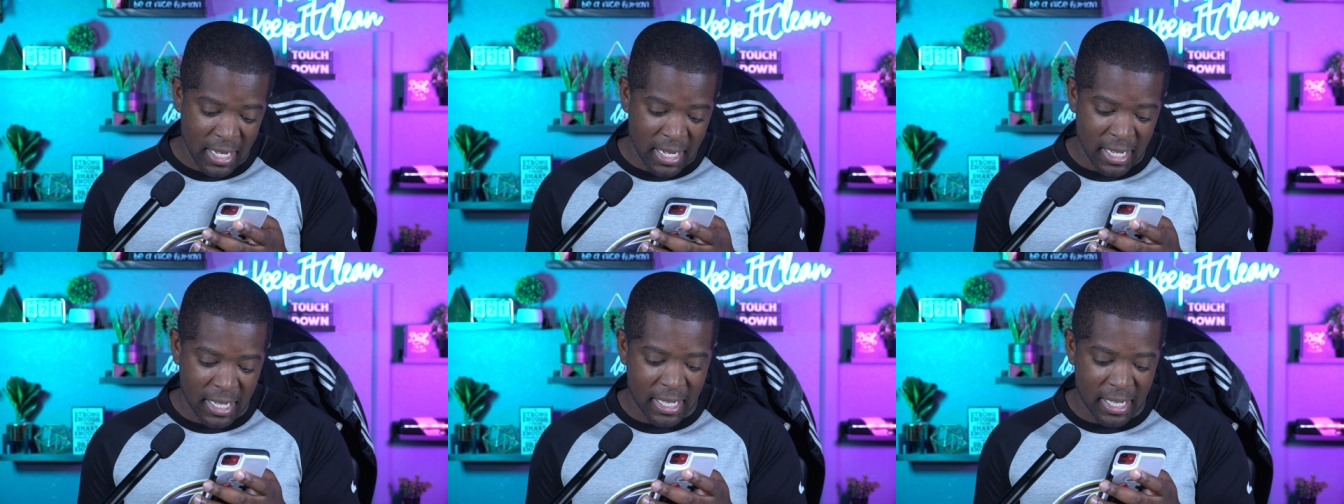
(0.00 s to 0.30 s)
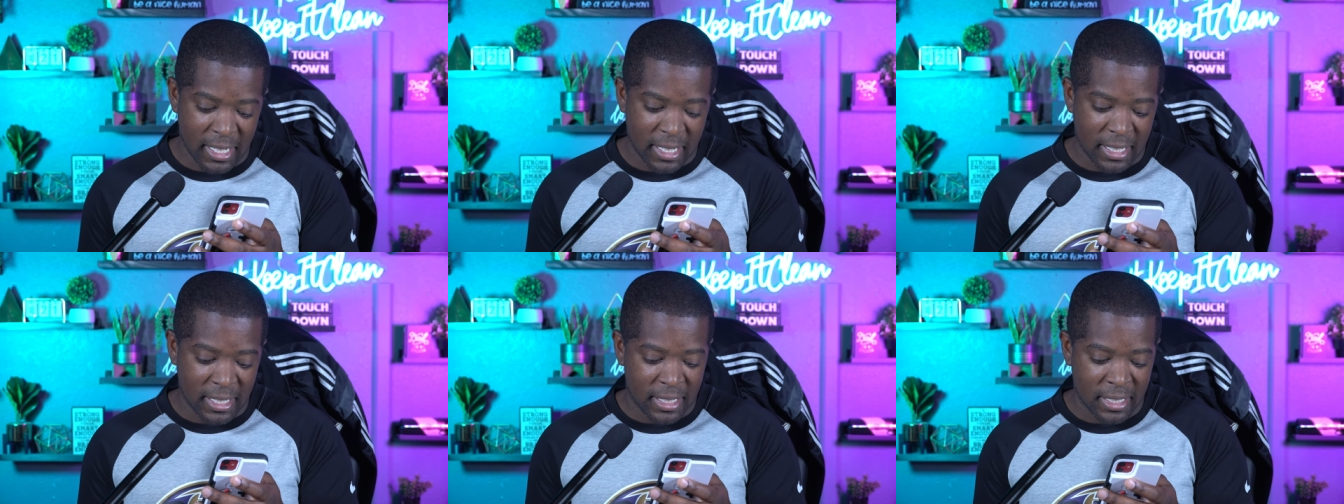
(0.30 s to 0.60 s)

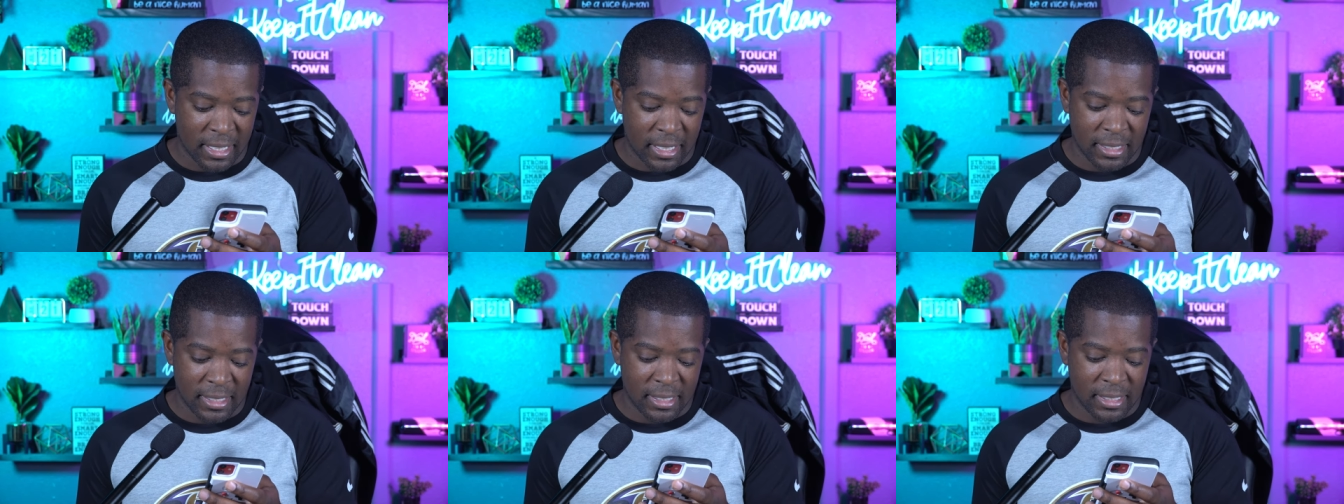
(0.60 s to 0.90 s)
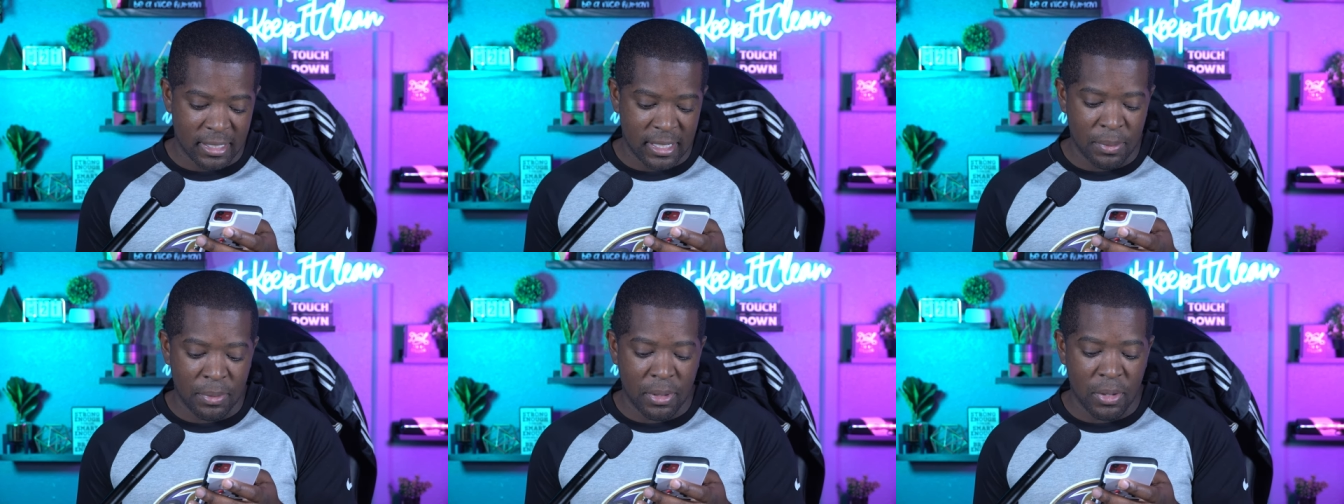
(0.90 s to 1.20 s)
Uh,
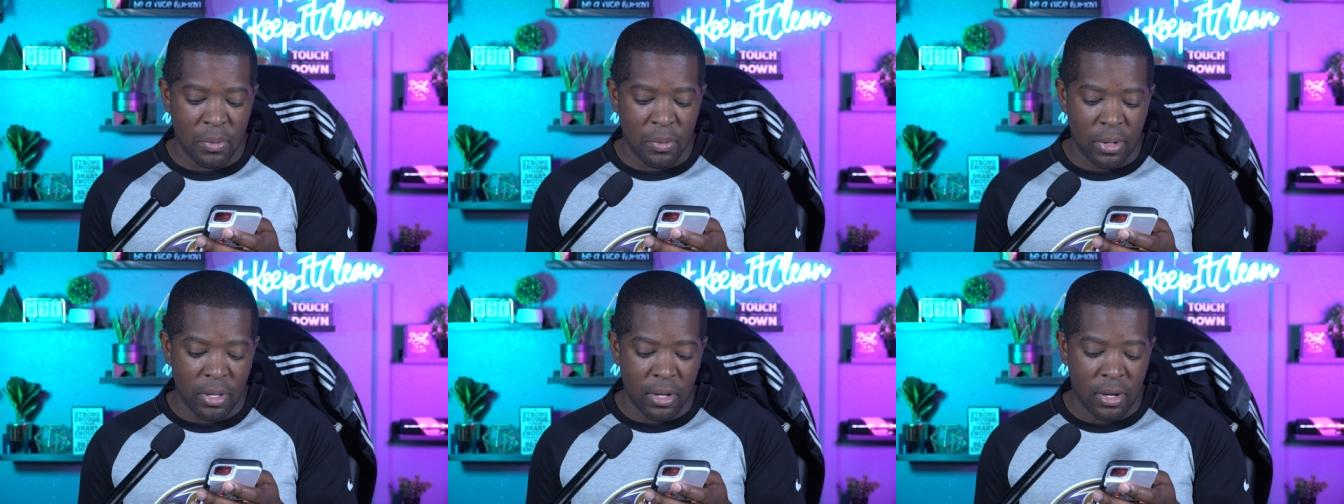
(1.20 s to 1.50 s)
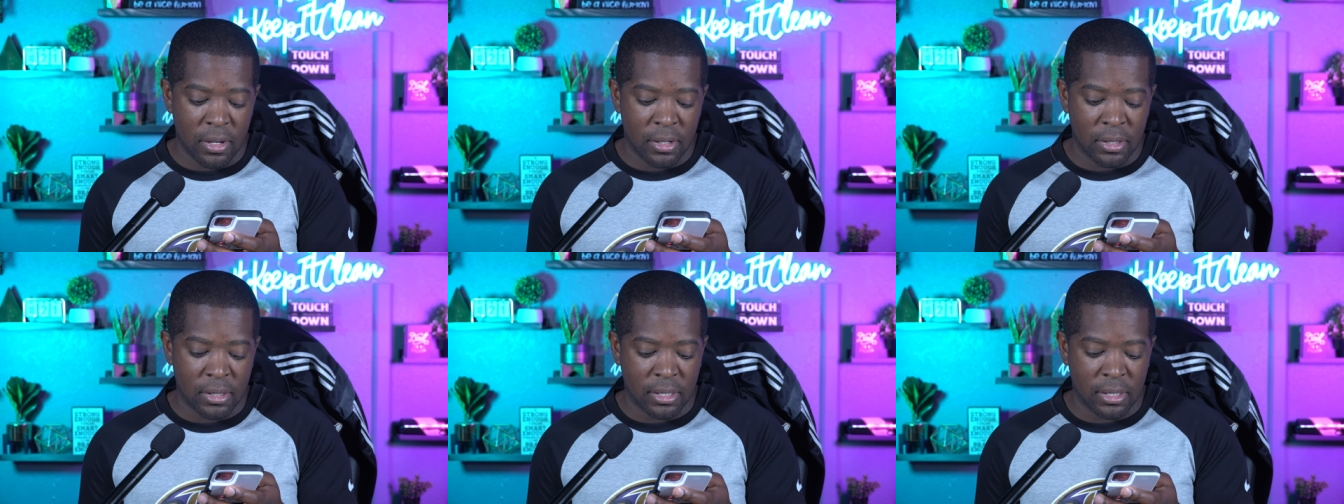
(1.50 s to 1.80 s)
something we
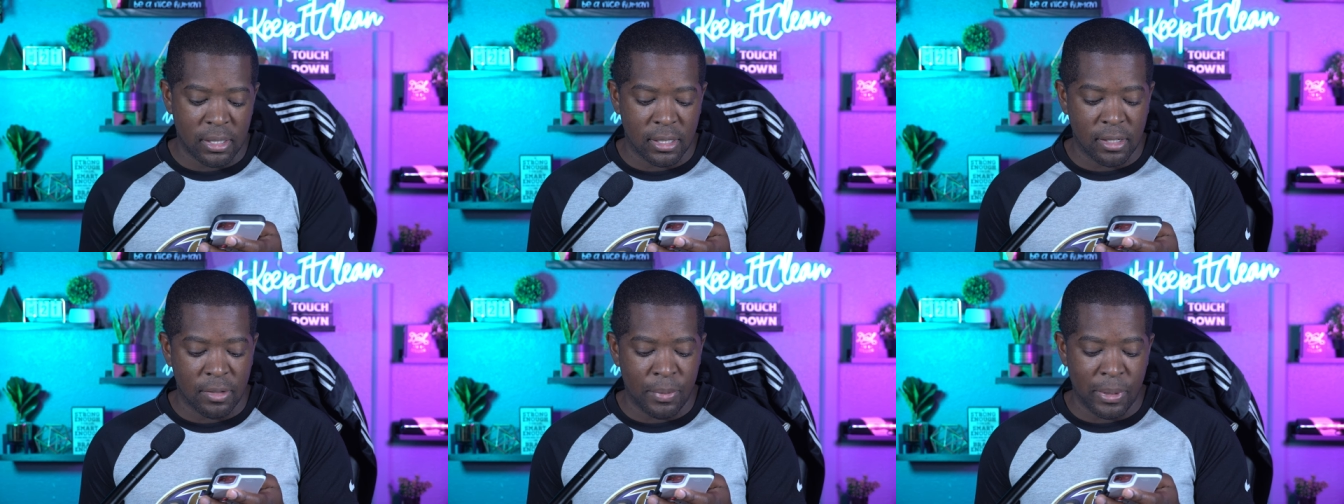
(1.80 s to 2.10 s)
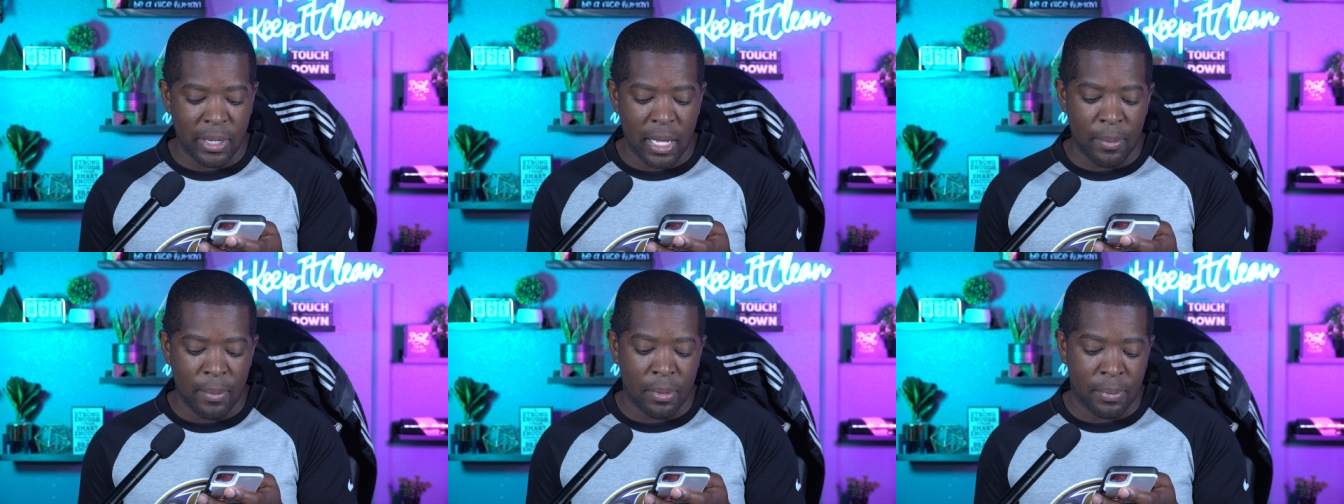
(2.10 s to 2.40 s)
all should have
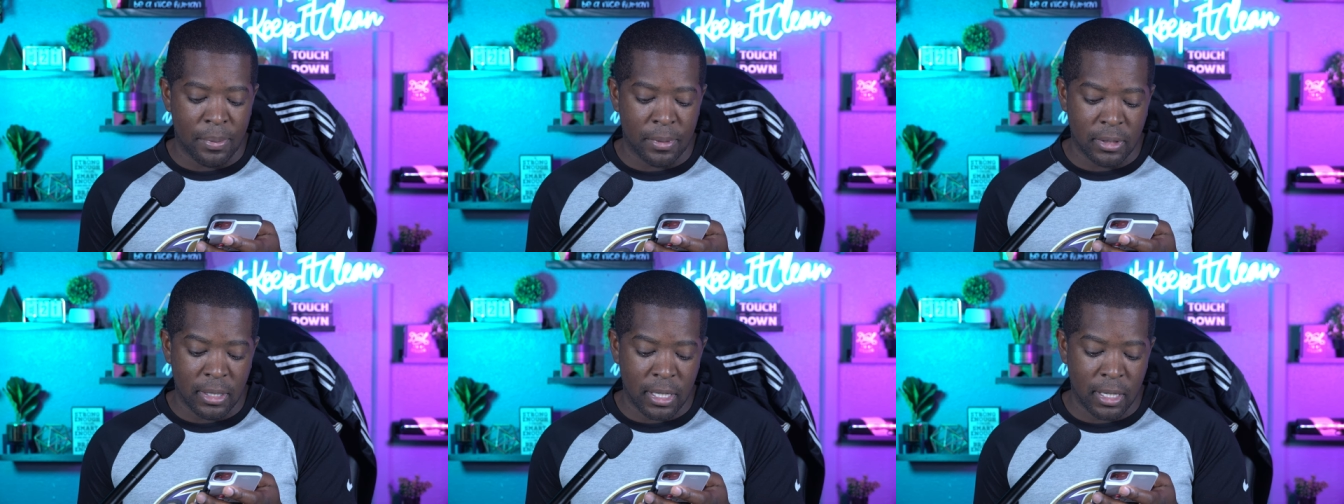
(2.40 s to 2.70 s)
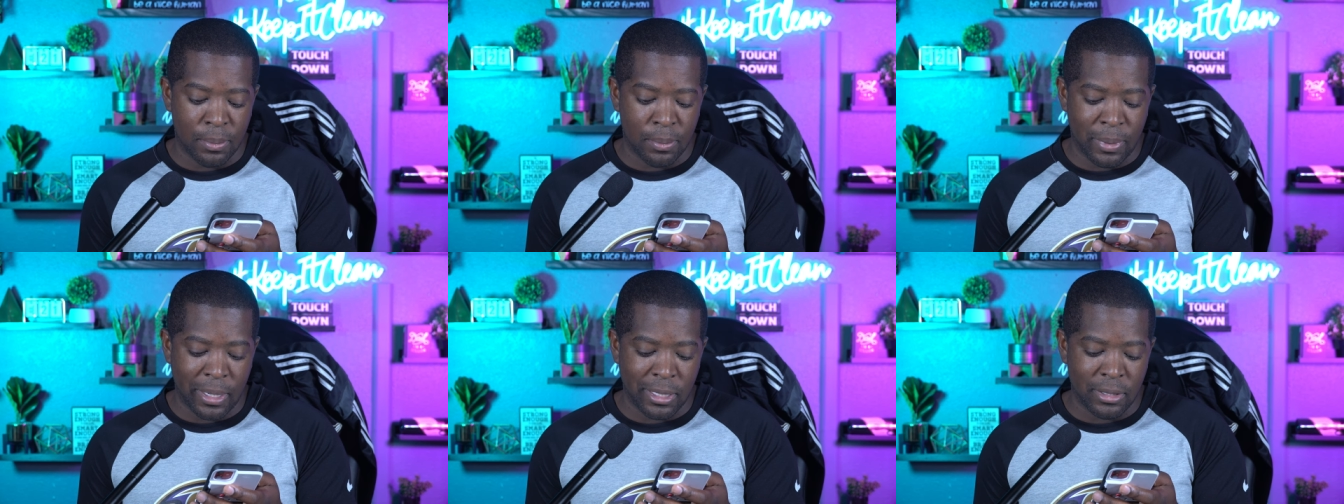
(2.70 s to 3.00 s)
been able to
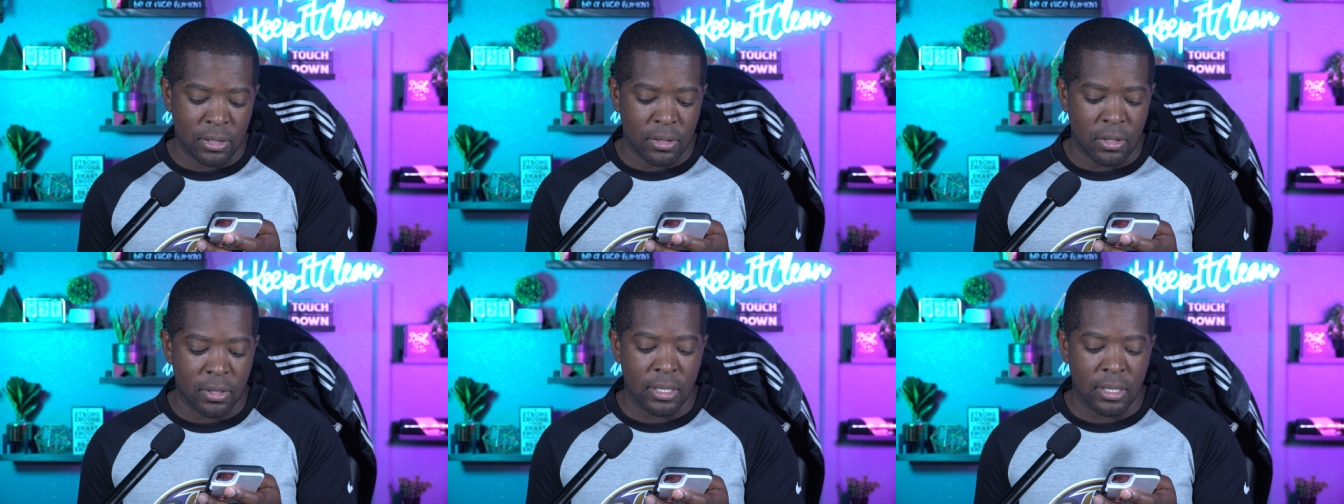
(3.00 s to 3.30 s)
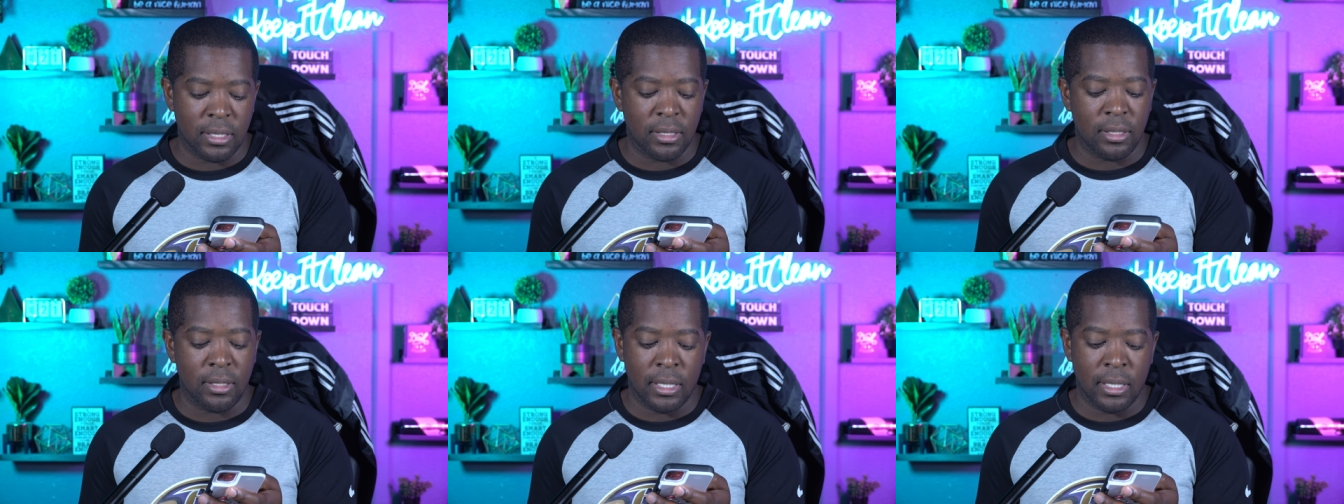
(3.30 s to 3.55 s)
predict based on his,